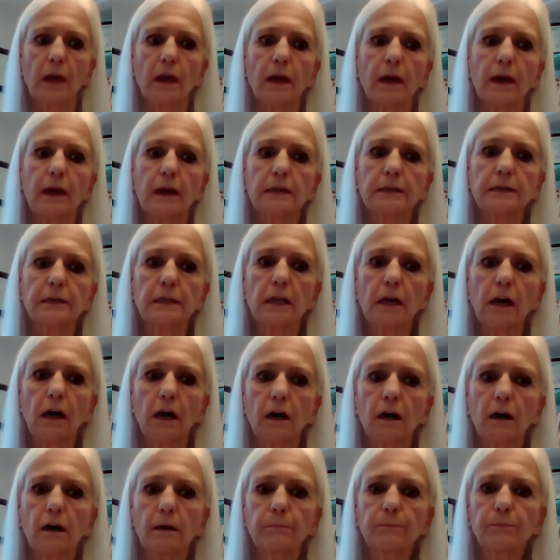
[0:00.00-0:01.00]
And
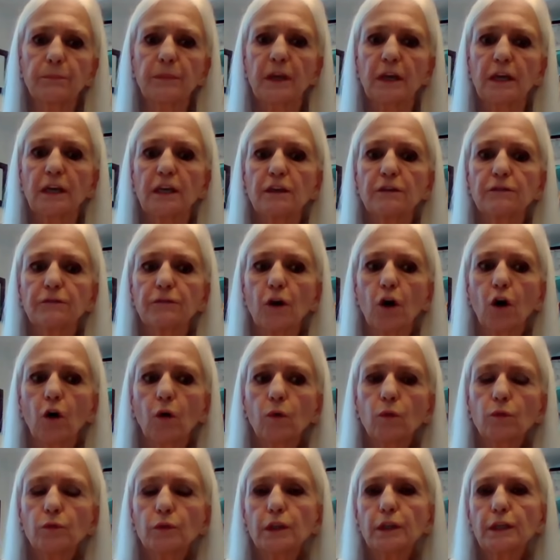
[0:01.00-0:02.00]
if
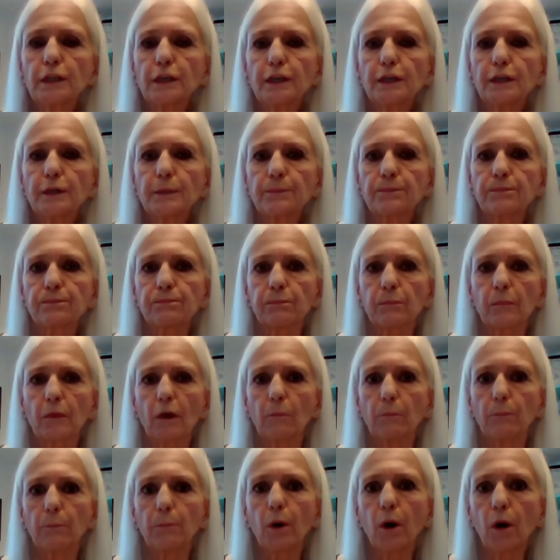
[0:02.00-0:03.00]
only
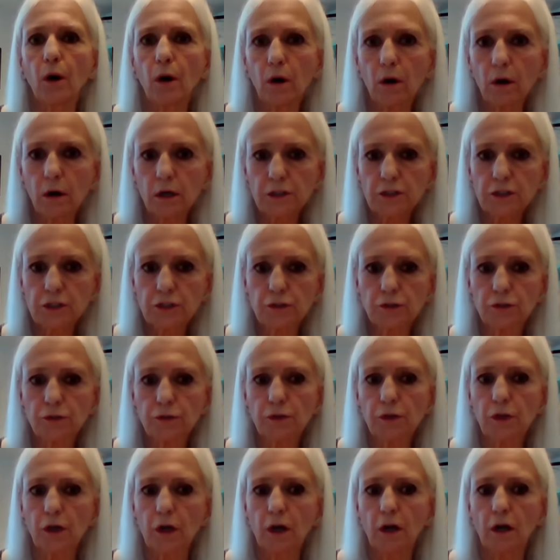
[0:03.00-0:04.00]

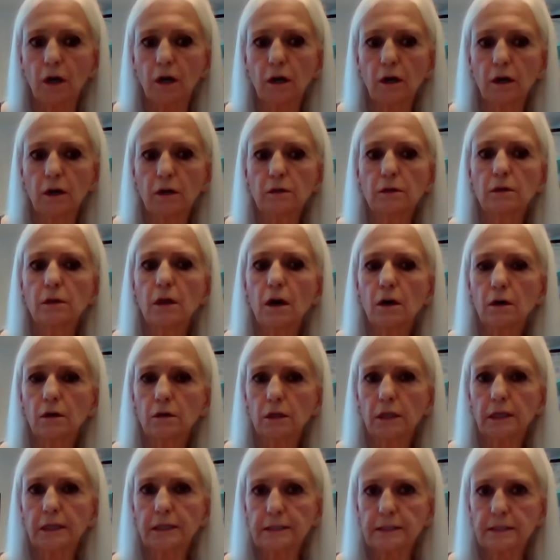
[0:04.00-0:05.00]
partial
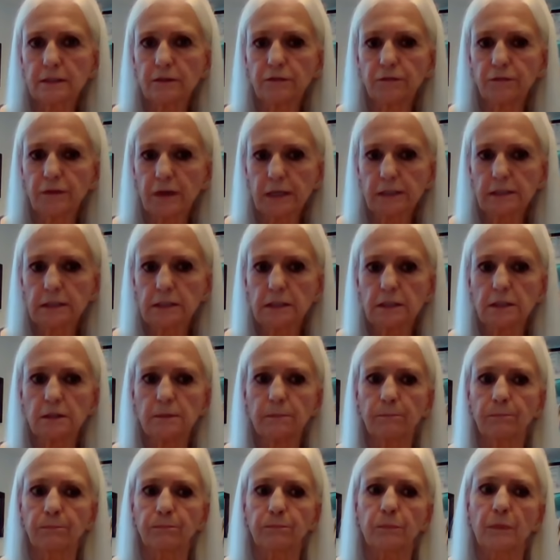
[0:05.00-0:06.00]
lung is
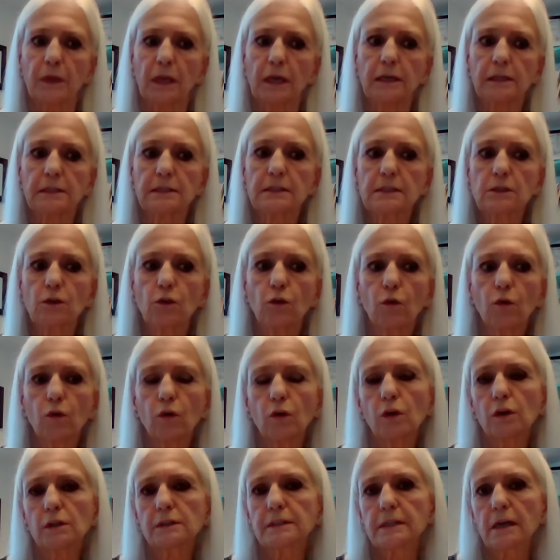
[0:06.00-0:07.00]
affected, it's
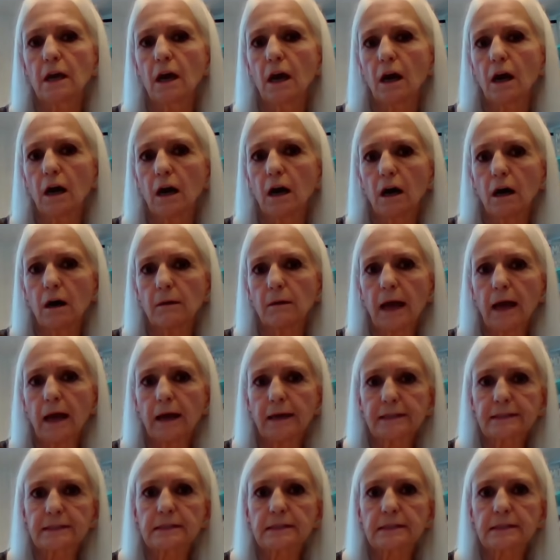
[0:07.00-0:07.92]
called, I'll